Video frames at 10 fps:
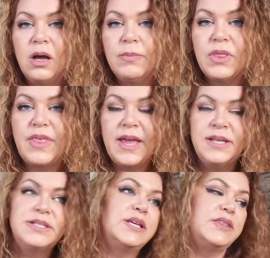They
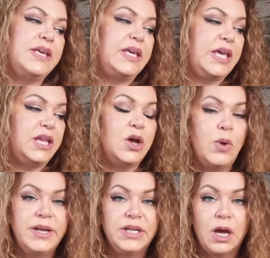did the Keto and
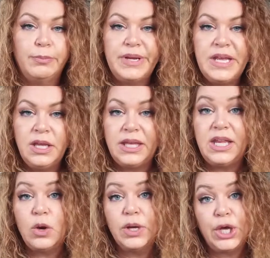Company, Keto
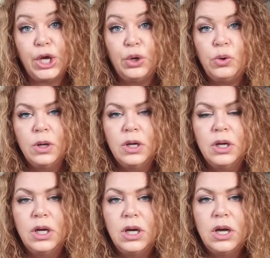and Co.
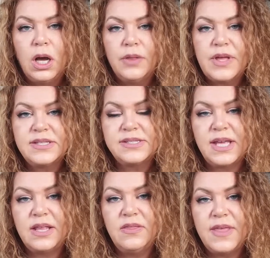They said
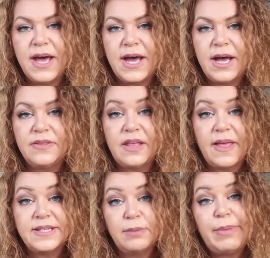that they liked
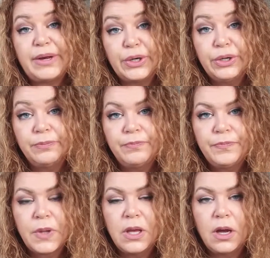it better.
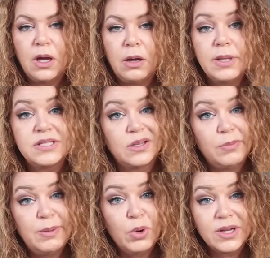It's a little bit
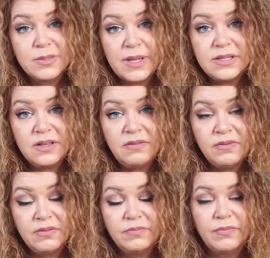more expensive.
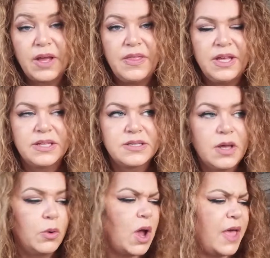I think
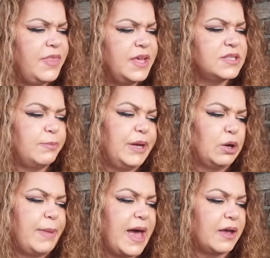it's a bigger
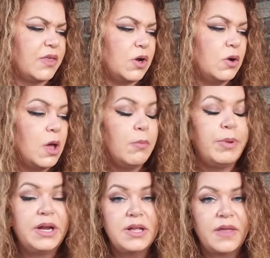bag though. But
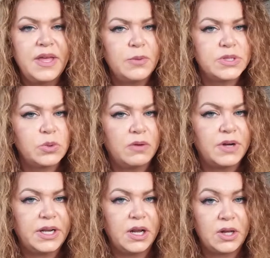I think it was
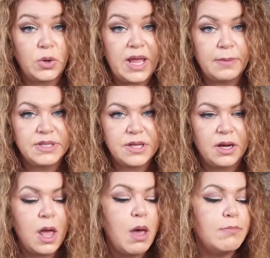$12.99 on Amazon.
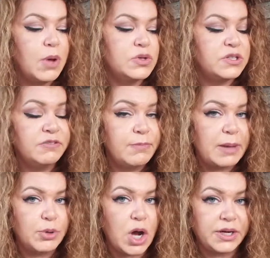Most of my
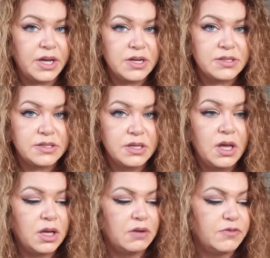products
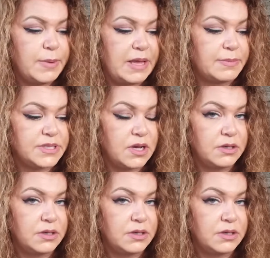come from Amazon.